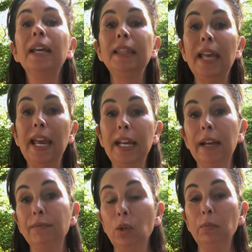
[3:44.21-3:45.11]
they
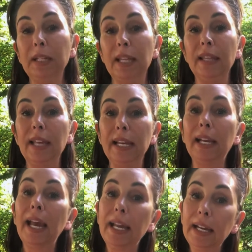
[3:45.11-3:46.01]
have told me that they
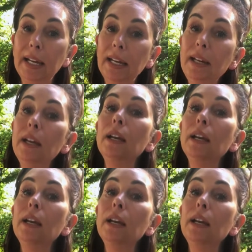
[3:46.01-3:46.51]
can